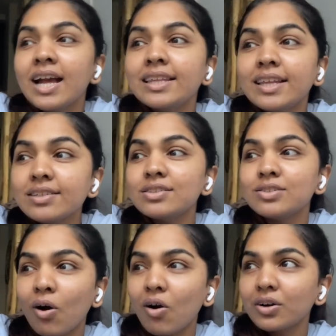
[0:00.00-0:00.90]
this
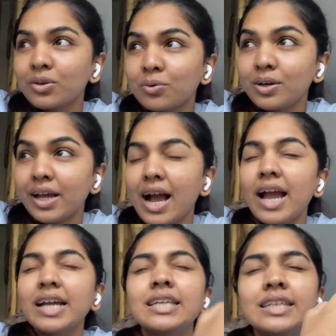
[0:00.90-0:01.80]
dog, dude, like
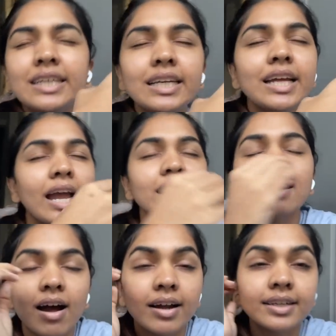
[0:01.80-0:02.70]
I
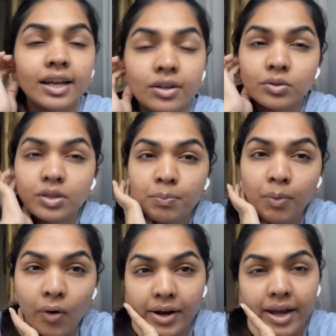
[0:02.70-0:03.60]
can't tell you the
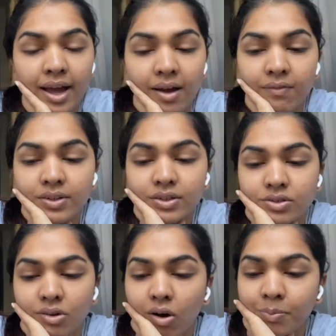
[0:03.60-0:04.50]
bond I have with this
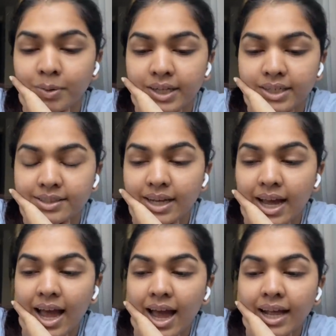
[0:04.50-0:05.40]
dog, because
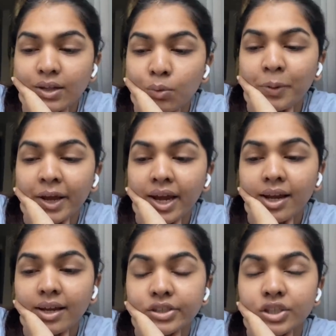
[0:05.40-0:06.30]
the
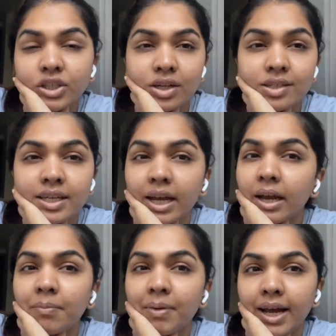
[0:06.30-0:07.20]
way she just
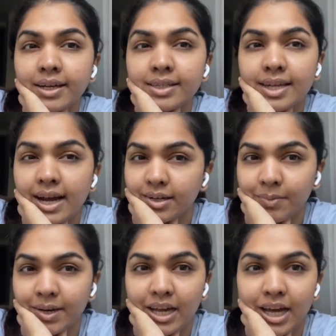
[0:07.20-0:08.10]
came and sat in
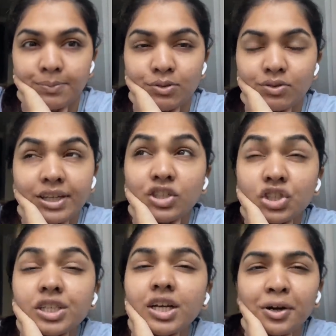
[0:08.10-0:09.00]
my lap, she's like,
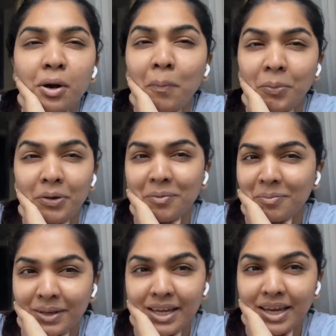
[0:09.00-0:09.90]
she adopted
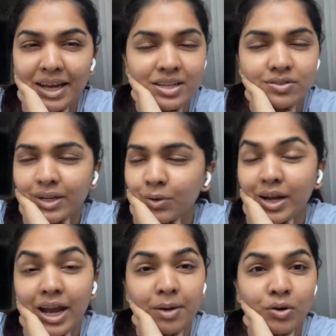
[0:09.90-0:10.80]
me and she's like,
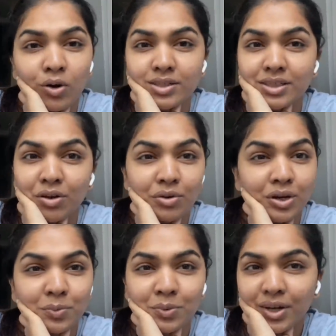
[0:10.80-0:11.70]
okay, I'm yours now, you
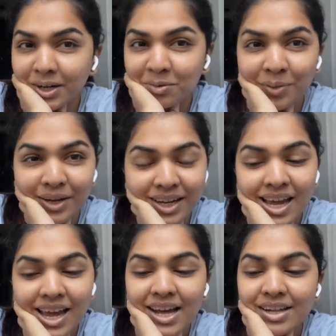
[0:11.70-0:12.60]
need to protect me.
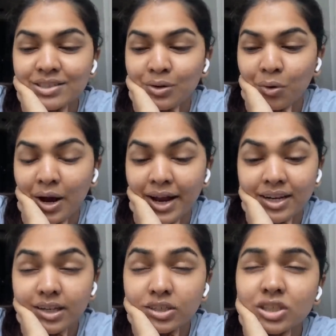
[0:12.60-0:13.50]
So,
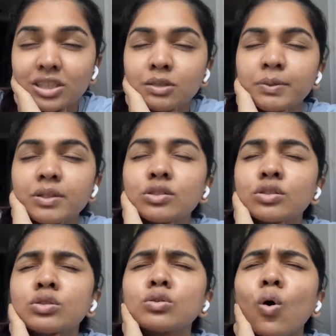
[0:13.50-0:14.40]
and she's been
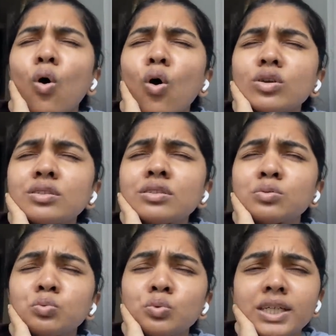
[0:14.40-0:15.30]
so
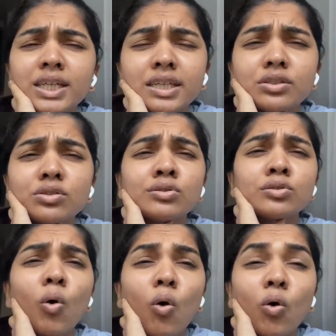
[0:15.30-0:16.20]
sweet,
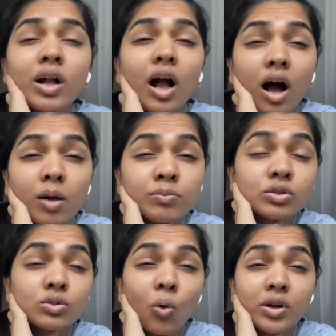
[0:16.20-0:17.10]
so calm,
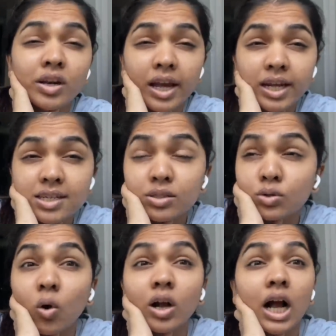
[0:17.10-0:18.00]
so nice,
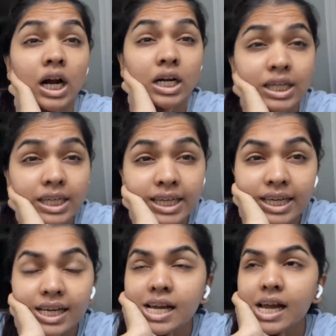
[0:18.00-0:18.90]
so
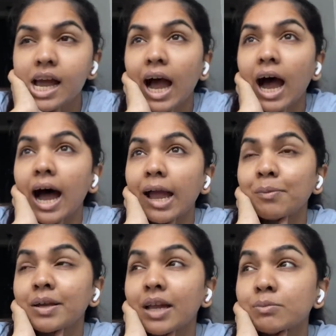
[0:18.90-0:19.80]
cuddly. I
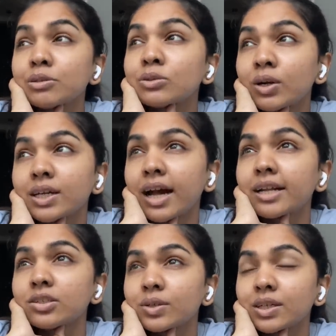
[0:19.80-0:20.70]
mean, I'm so
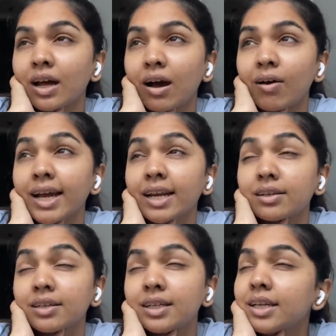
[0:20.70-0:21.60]
attached to it now. I
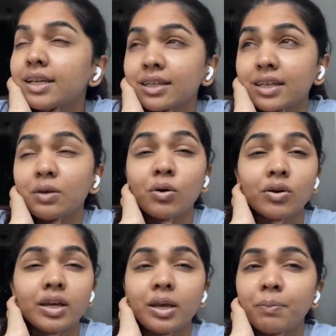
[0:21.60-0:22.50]
really want
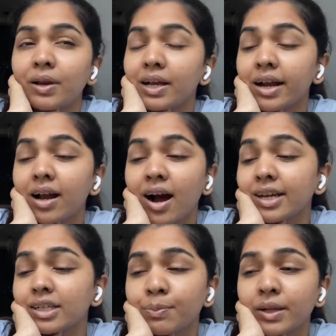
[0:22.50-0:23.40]
to keep her. Like, I can't
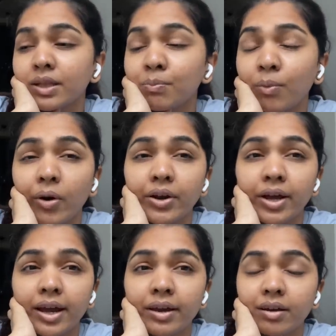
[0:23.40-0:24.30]
explain the bond
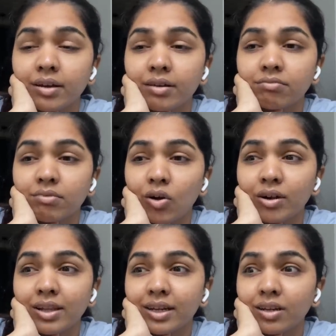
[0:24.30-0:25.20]
or
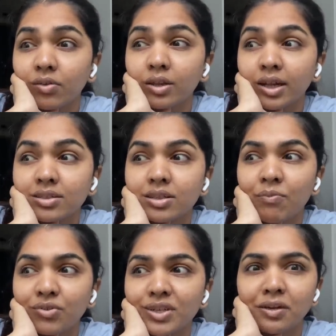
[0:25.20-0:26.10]
like the things I'm
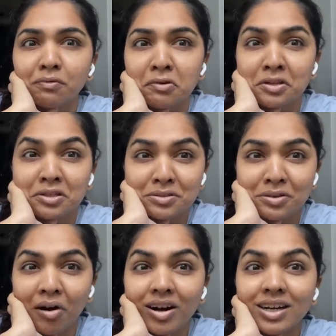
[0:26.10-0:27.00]
feeling for this
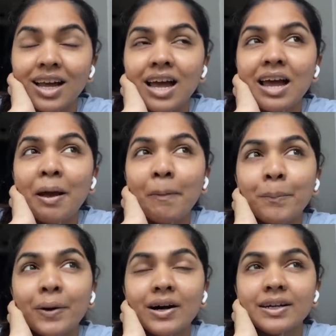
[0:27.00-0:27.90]
dog.
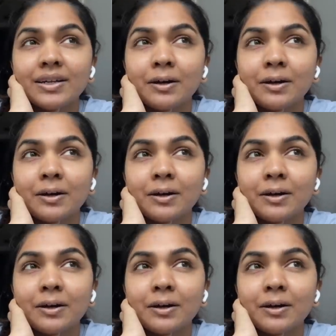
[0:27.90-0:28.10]
But